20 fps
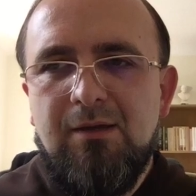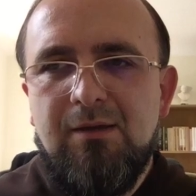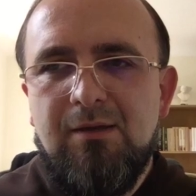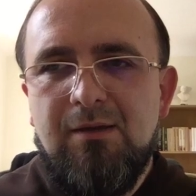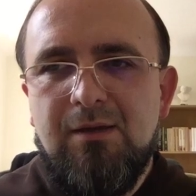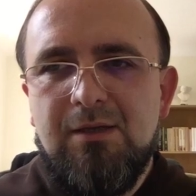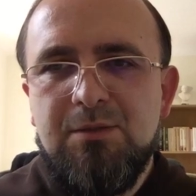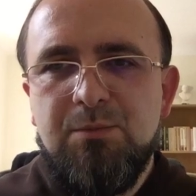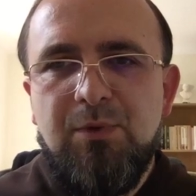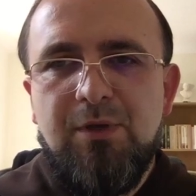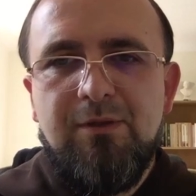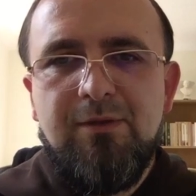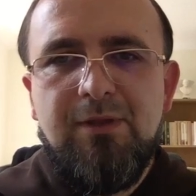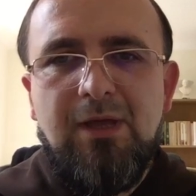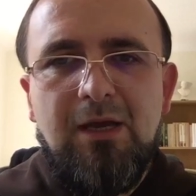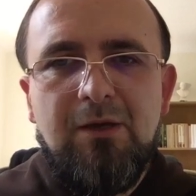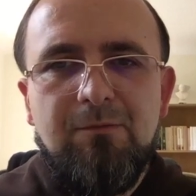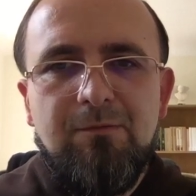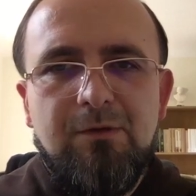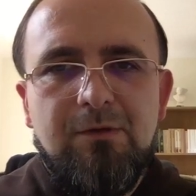Let's be
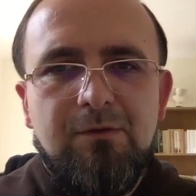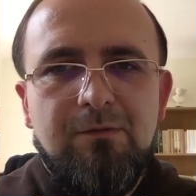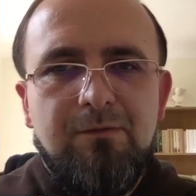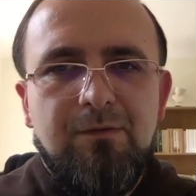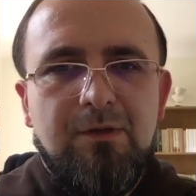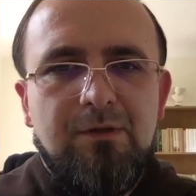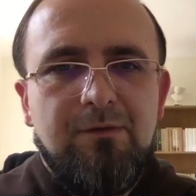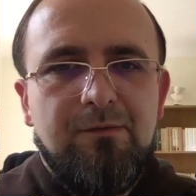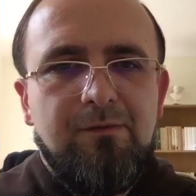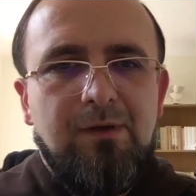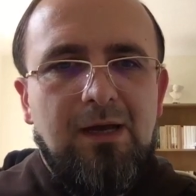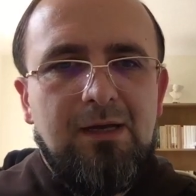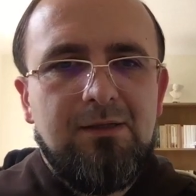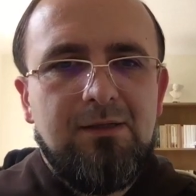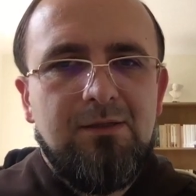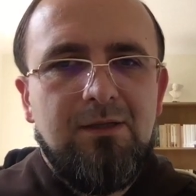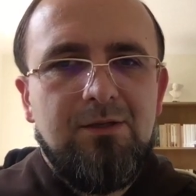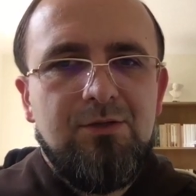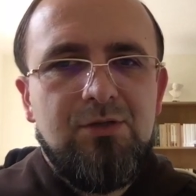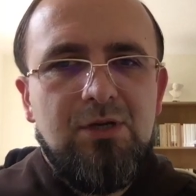thankful for the
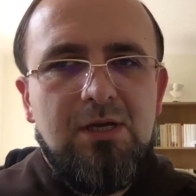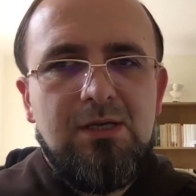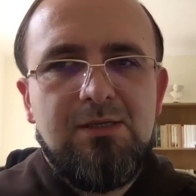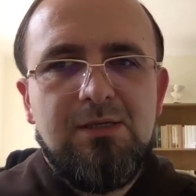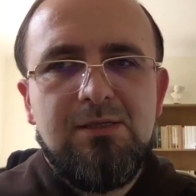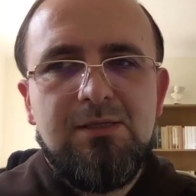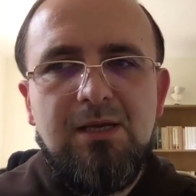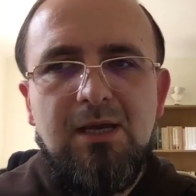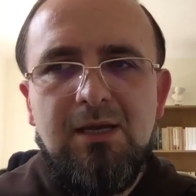fact that Jesus